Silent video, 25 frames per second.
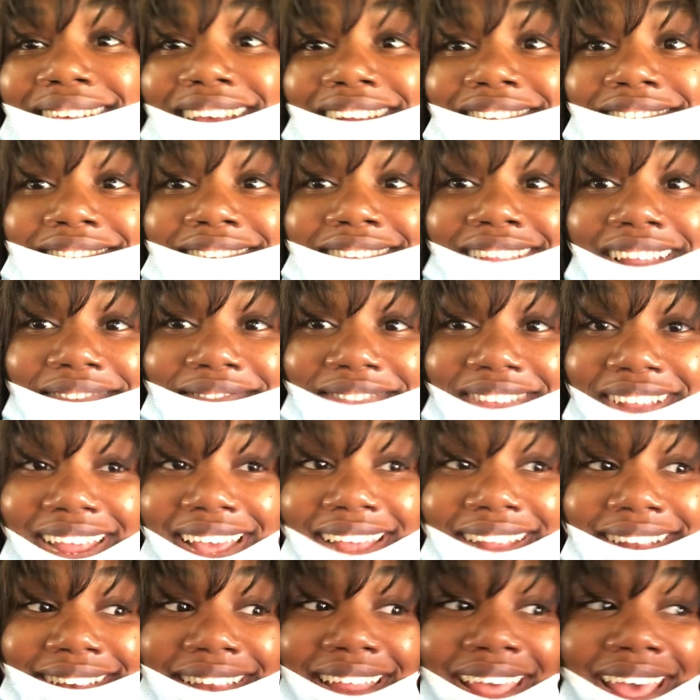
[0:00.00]
I just left it
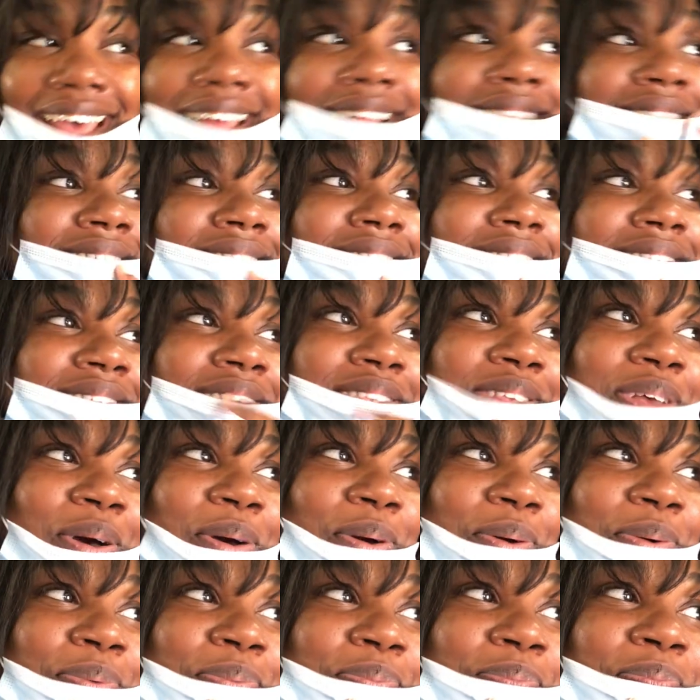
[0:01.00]
at that.
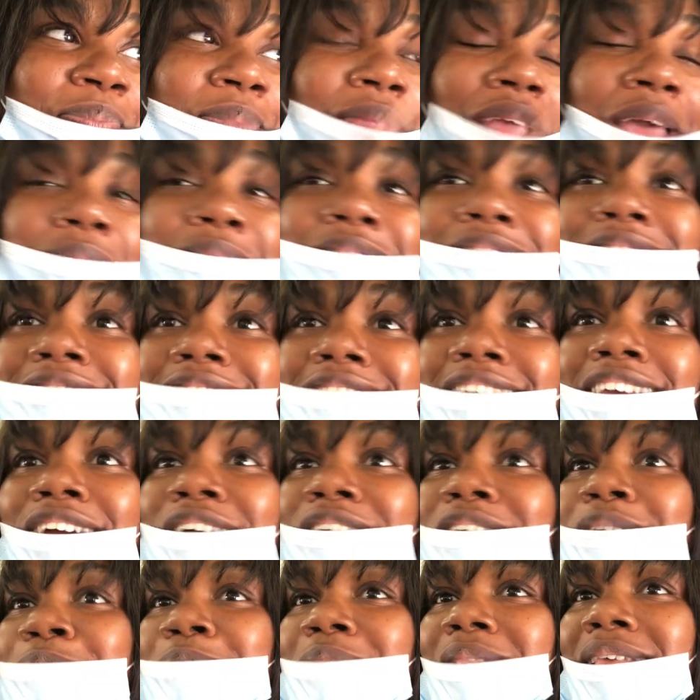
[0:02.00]
So I'm just here
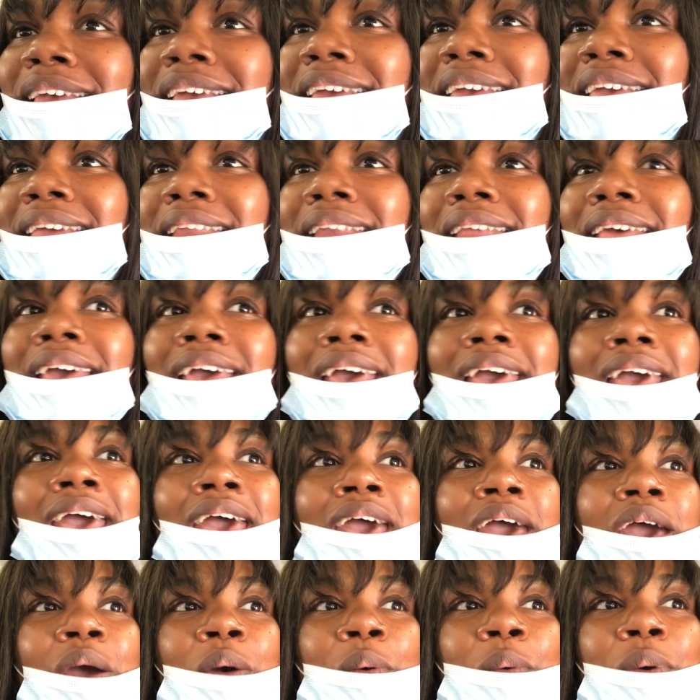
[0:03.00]
on the plane
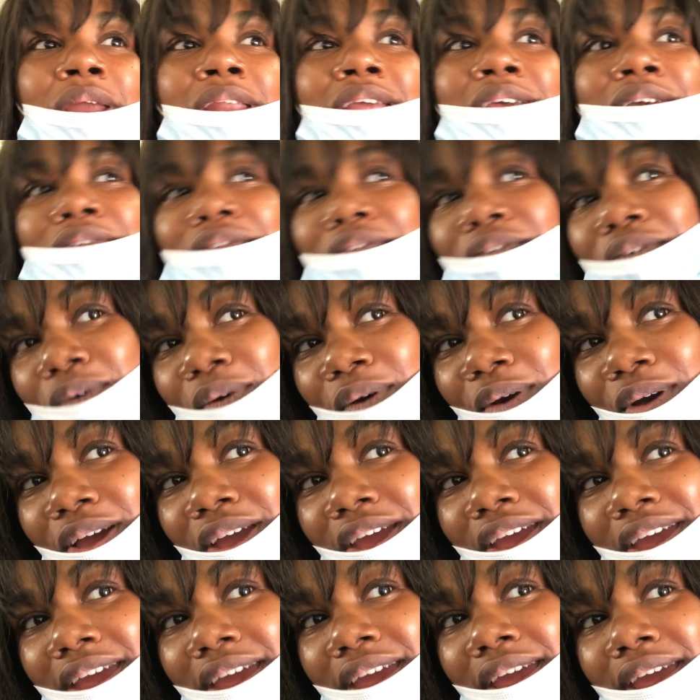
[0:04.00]
waiting
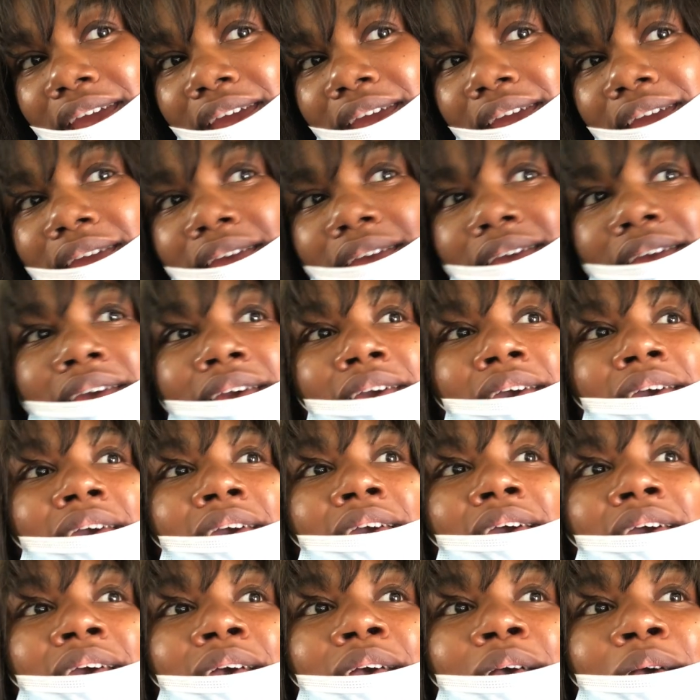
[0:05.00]
for
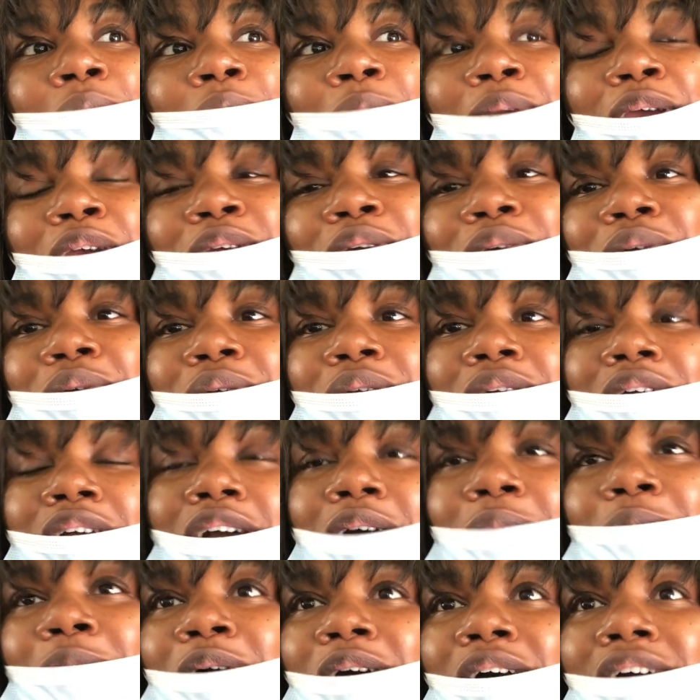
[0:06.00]
my crew to
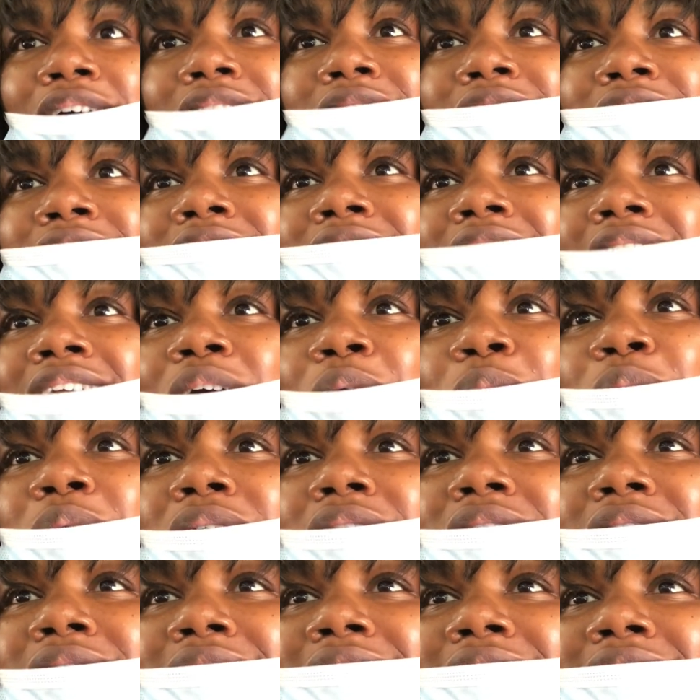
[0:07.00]
come on so that we could